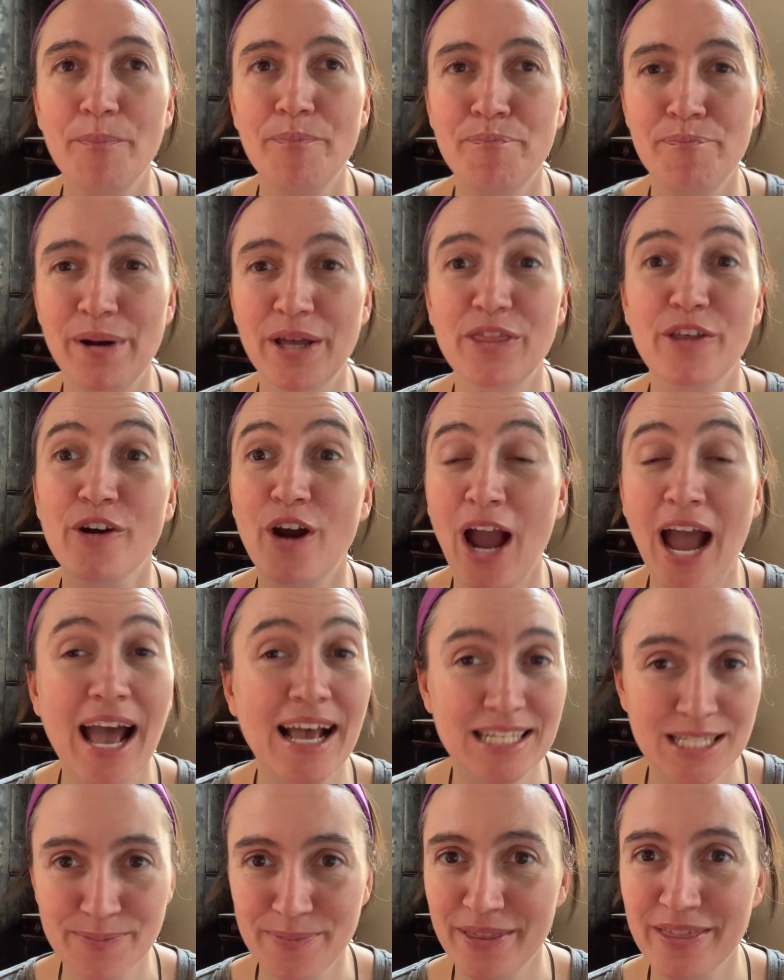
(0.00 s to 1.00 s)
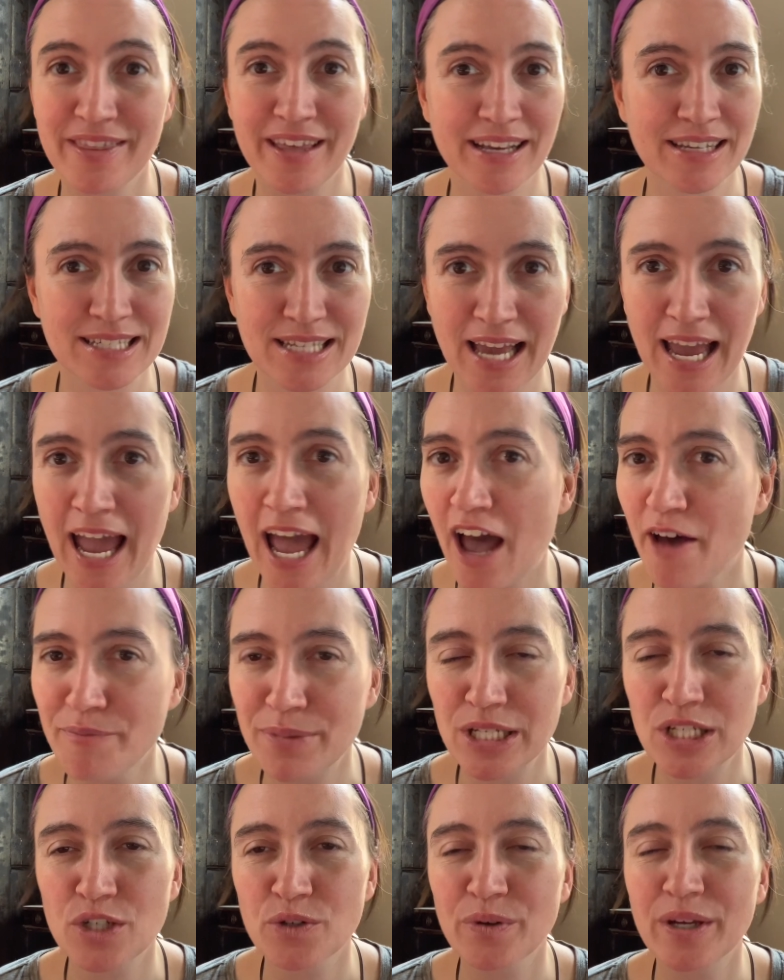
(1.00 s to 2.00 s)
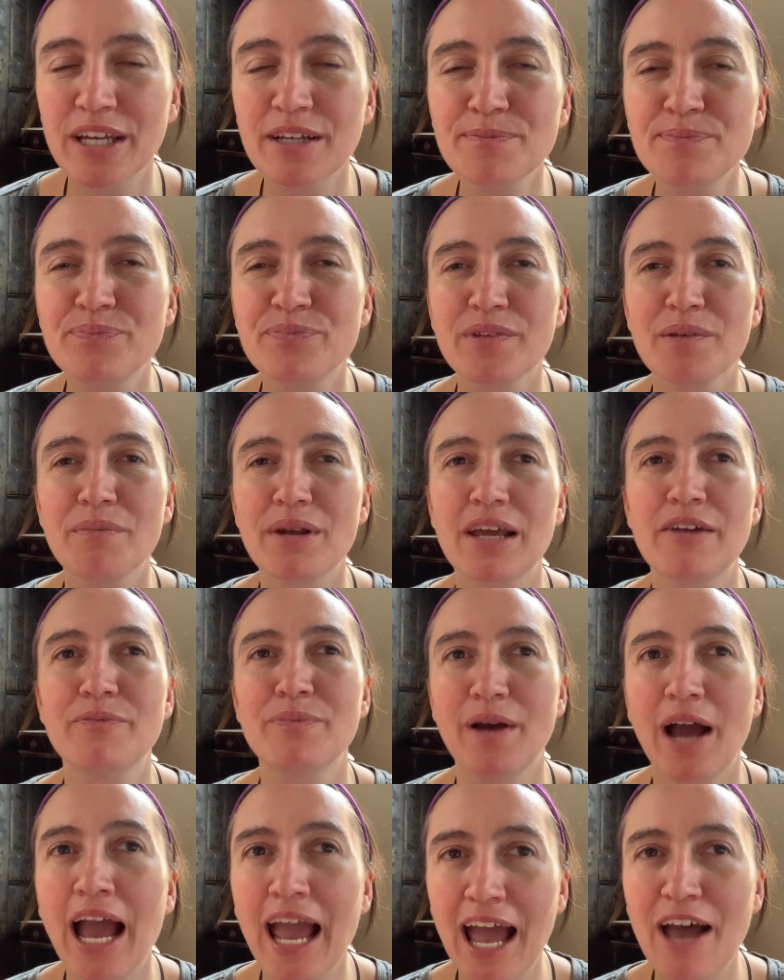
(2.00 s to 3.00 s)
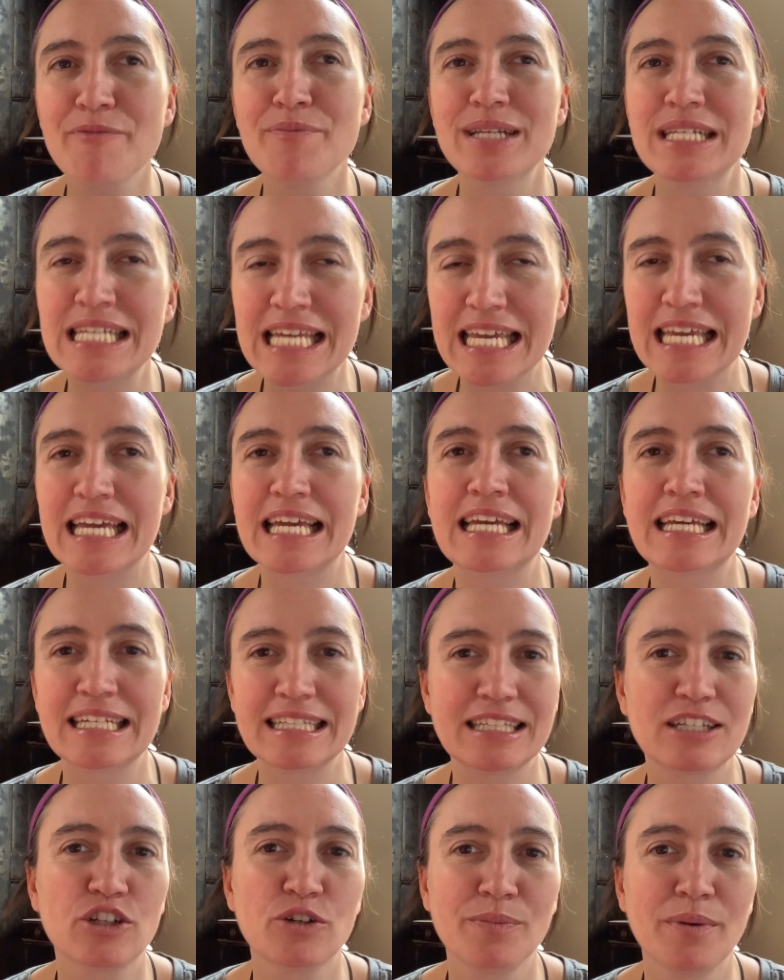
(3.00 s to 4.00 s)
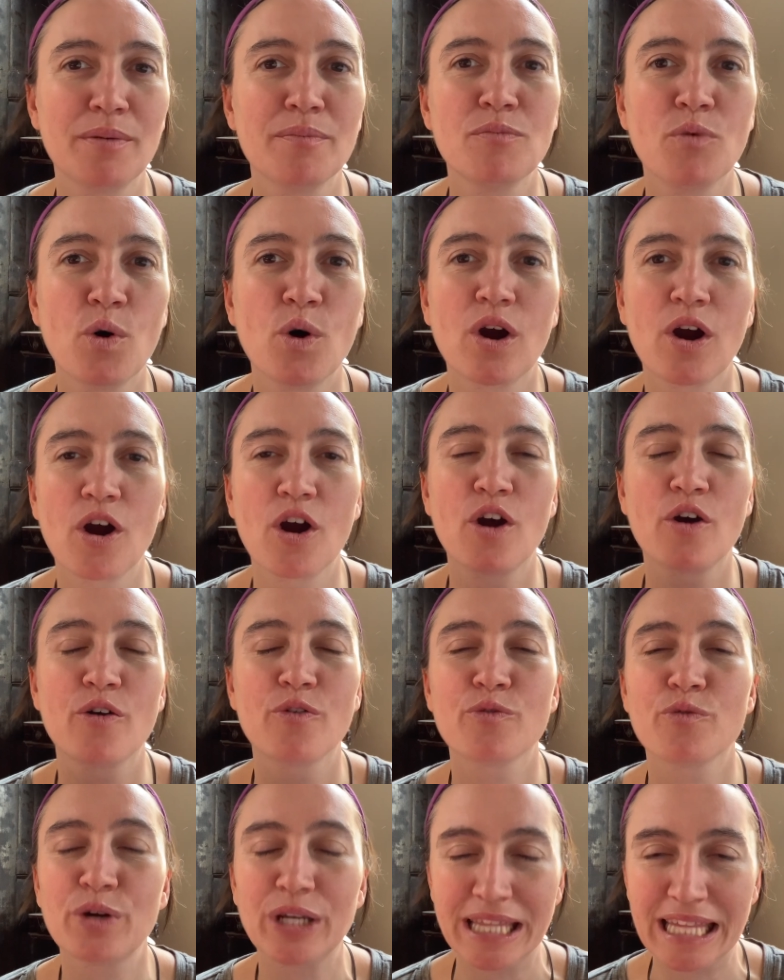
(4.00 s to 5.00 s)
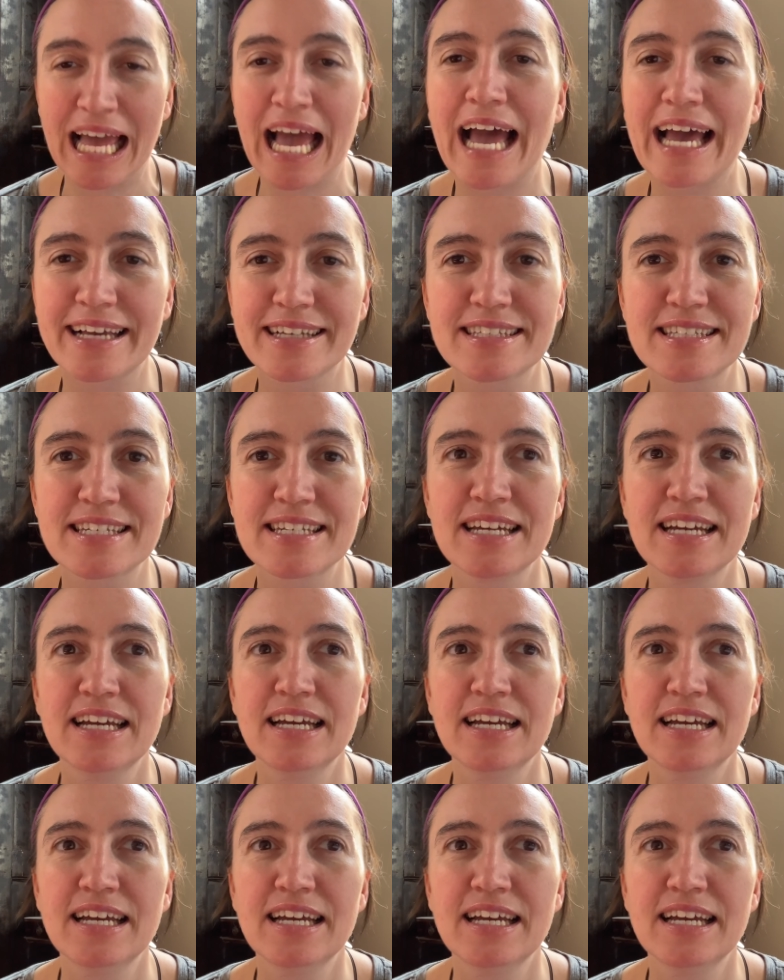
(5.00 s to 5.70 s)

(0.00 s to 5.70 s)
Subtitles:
But there has been things I have been doing, but I have been taking it a little bit more relaxed.